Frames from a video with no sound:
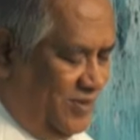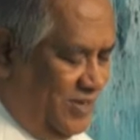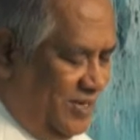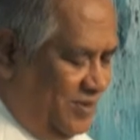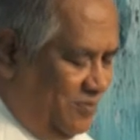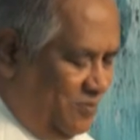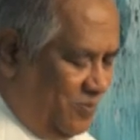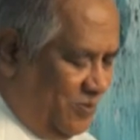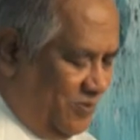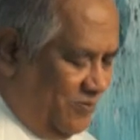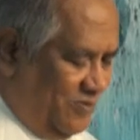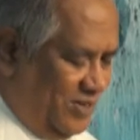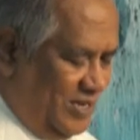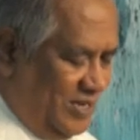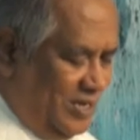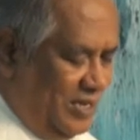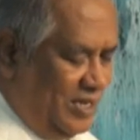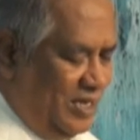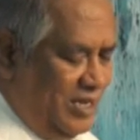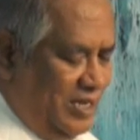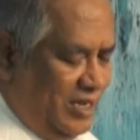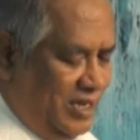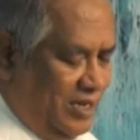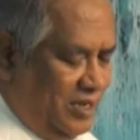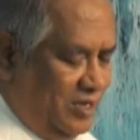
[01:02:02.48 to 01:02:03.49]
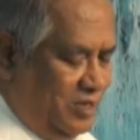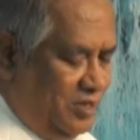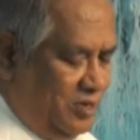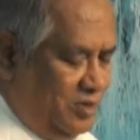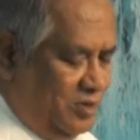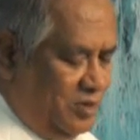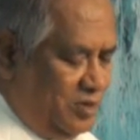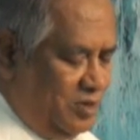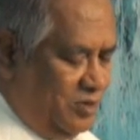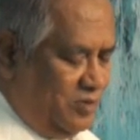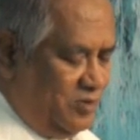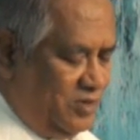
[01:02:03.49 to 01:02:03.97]
Very, very,
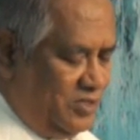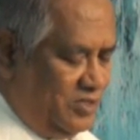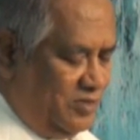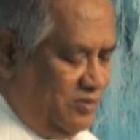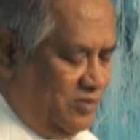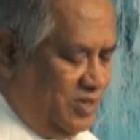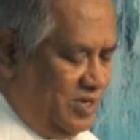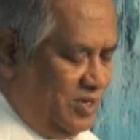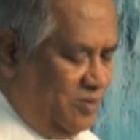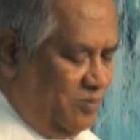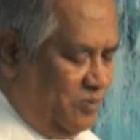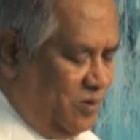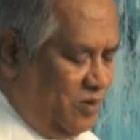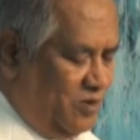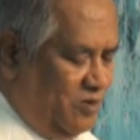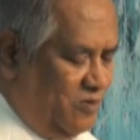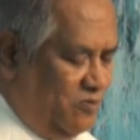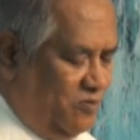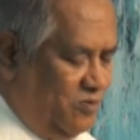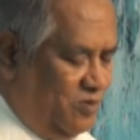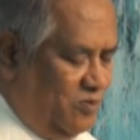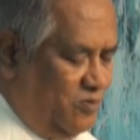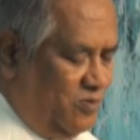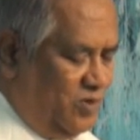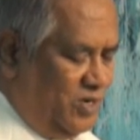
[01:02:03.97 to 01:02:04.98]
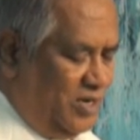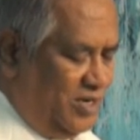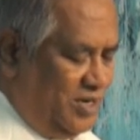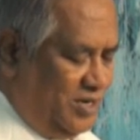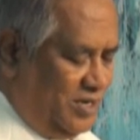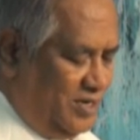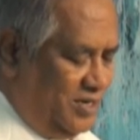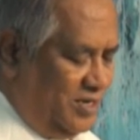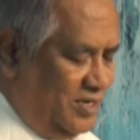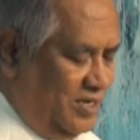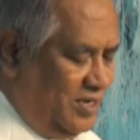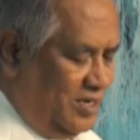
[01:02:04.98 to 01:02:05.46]
uh, it's a very powerful
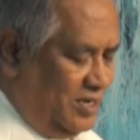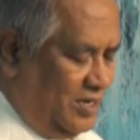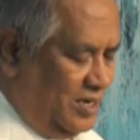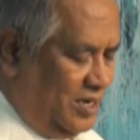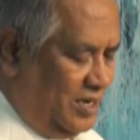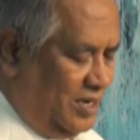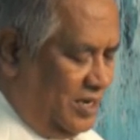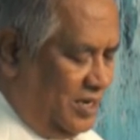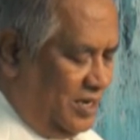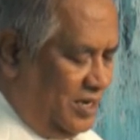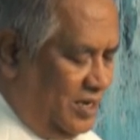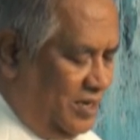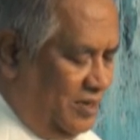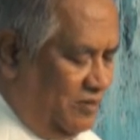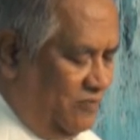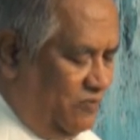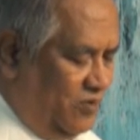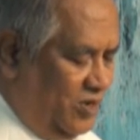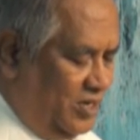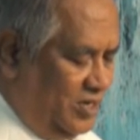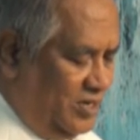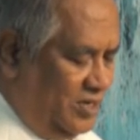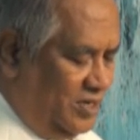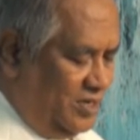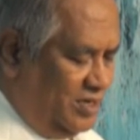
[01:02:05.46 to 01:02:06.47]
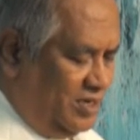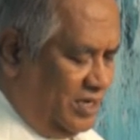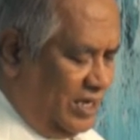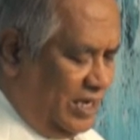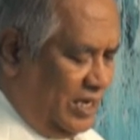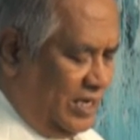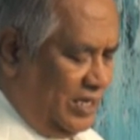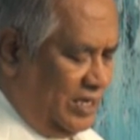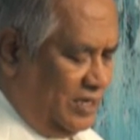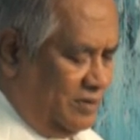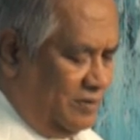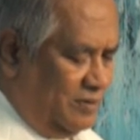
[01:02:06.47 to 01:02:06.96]
word. Uh, in
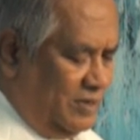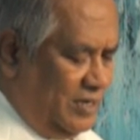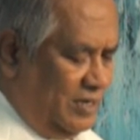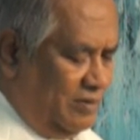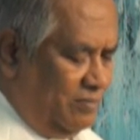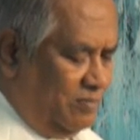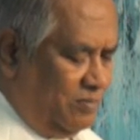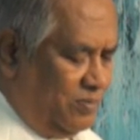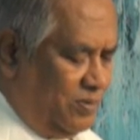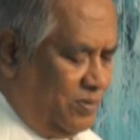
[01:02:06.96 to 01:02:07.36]
49,